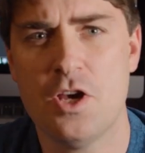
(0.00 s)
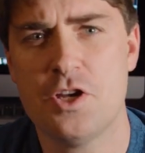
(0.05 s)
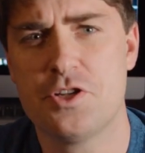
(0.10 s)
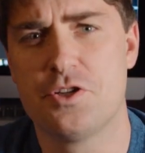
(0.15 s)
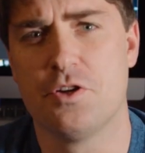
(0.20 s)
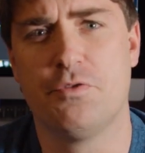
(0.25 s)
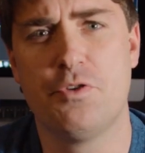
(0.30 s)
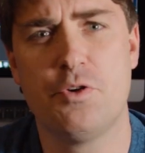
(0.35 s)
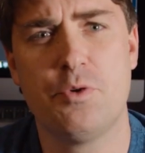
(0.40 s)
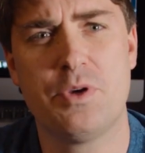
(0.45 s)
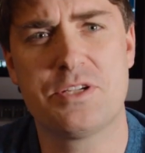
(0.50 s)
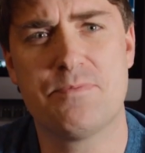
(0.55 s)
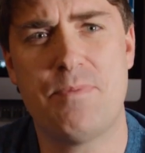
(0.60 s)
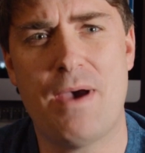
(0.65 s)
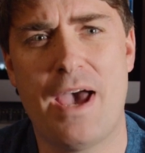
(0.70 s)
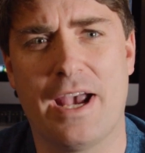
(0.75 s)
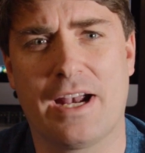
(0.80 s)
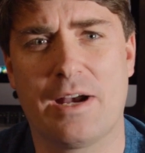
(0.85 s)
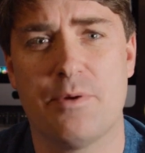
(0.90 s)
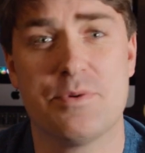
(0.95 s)
So a few weeks
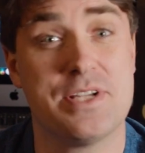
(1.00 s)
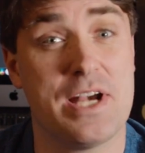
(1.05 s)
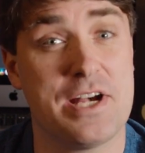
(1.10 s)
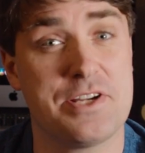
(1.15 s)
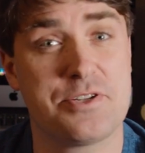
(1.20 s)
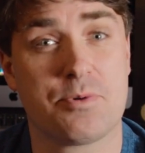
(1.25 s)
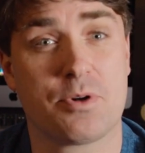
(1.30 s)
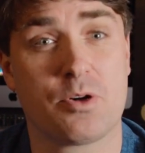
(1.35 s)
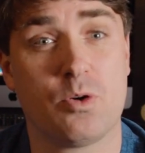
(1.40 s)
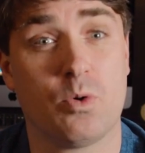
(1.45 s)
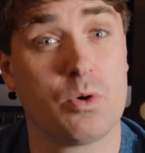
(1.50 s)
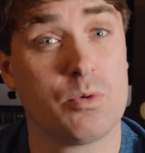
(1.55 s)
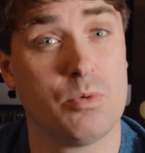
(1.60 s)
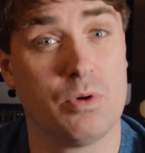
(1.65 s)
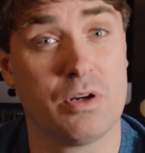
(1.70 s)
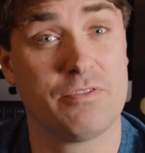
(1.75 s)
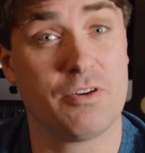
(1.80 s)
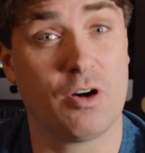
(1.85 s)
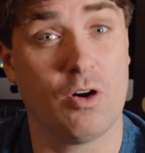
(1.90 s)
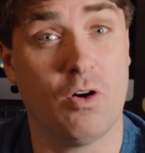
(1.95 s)
back, I was asked to record one
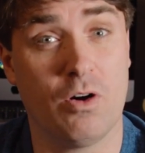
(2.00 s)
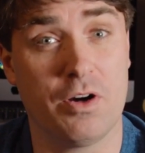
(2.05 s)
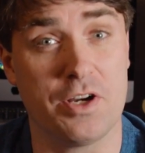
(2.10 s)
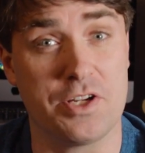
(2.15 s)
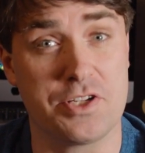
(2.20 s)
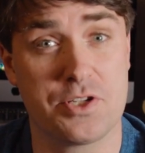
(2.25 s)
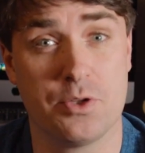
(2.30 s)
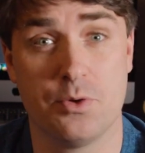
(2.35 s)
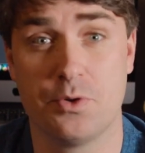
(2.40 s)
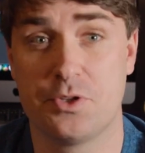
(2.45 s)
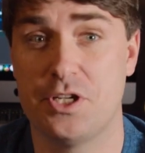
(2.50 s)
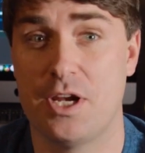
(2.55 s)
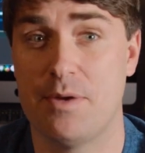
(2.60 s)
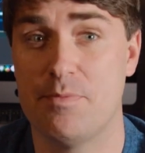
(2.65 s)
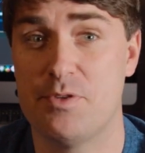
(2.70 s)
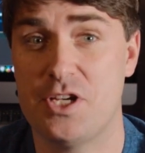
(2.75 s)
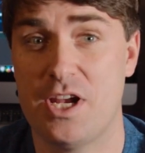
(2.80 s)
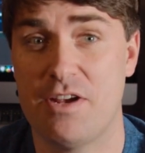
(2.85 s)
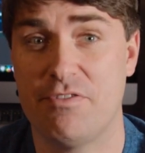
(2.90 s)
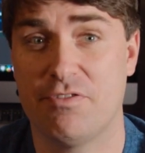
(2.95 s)
of our artists, Luke
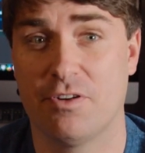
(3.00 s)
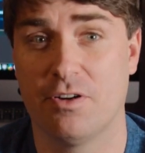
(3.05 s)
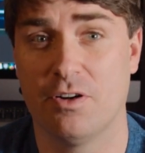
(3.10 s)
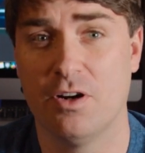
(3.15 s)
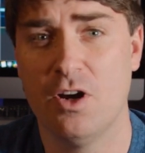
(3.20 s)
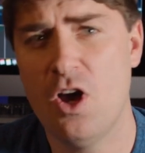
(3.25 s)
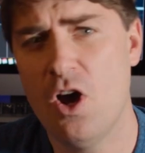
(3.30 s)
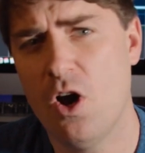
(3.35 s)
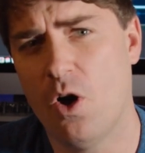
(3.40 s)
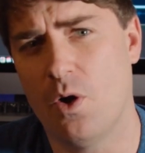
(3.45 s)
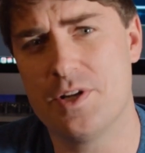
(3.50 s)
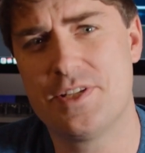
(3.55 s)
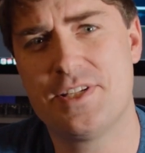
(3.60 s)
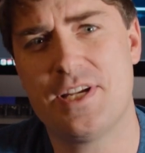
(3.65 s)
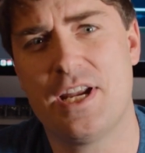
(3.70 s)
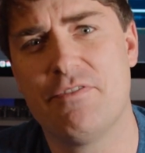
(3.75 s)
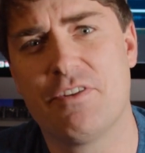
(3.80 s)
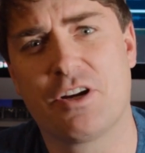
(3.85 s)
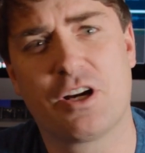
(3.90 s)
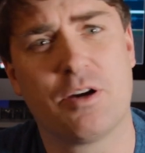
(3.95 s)
James Schaefer, on
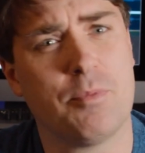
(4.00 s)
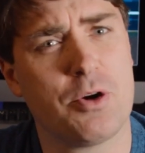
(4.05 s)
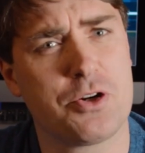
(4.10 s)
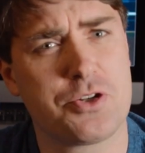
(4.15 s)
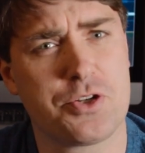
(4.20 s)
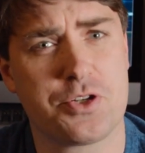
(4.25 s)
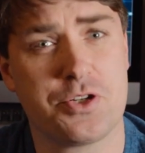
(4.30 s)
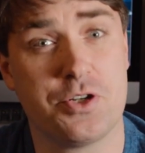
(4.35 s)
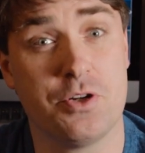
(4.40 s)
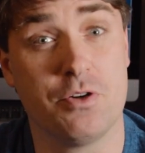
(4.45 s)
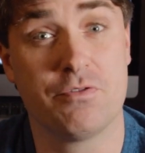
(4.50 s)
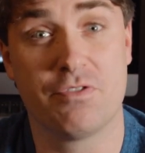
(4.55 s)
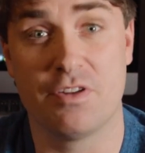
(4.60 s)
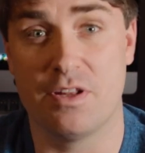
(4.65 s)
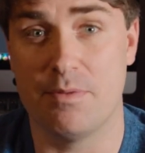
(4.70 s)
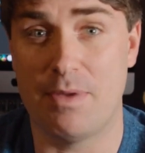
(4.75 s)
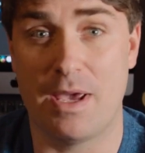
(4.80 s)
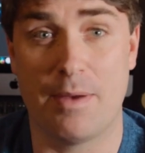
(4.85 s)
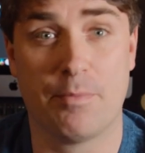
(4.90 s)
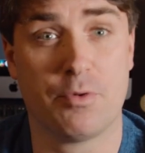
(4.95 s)
set of a commercial shoot for
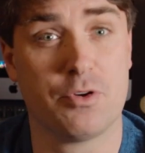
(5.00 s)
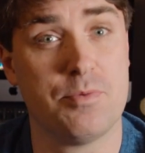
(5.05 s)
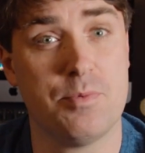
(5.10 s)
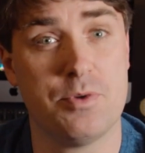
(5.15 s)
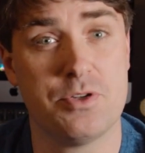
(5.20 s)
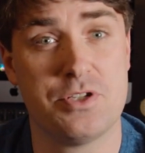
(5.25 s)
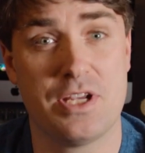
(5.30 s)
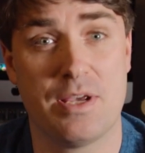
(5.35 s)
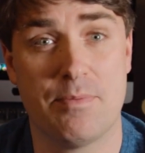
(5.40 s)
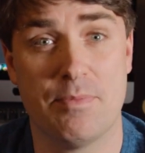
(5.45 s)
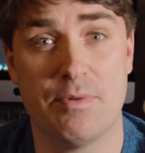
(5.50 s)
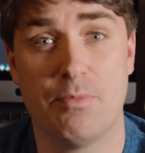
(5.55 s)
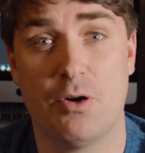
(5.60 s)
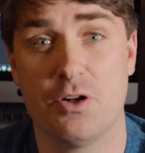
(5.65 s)
the Babe Ruth Museum in